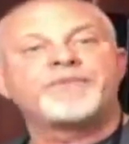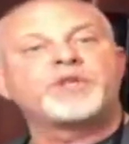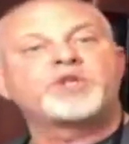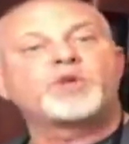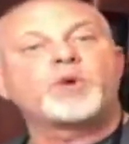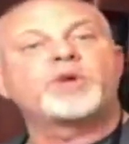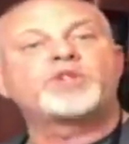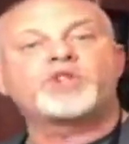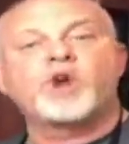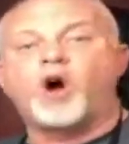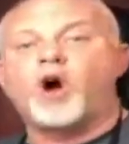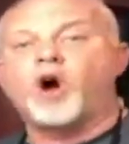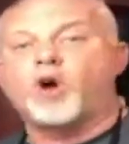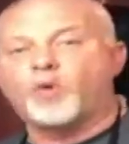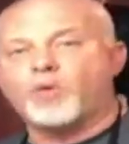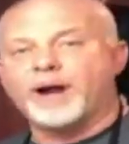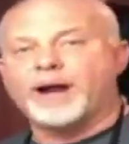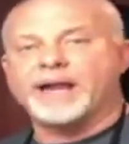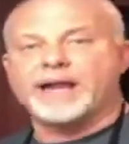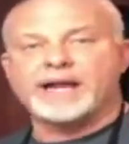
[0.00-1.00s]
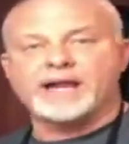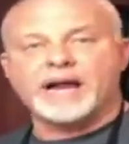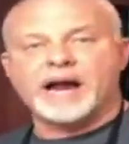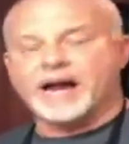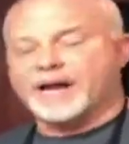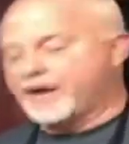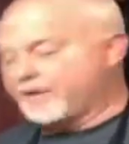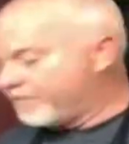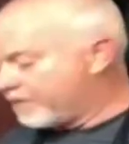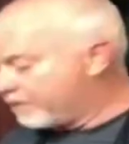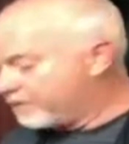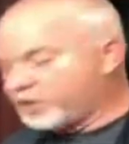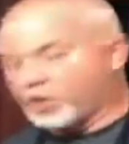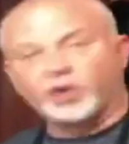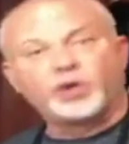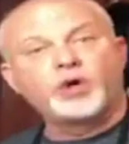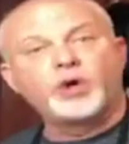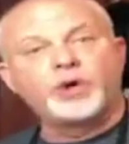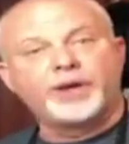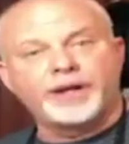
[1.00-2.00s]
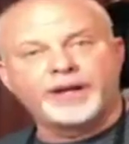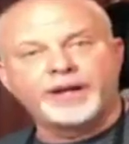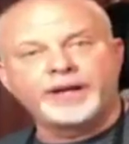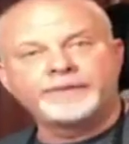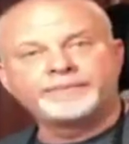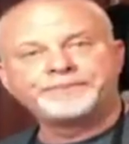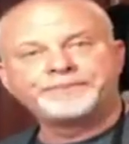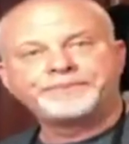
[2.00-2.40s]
So it's already kind of diluted.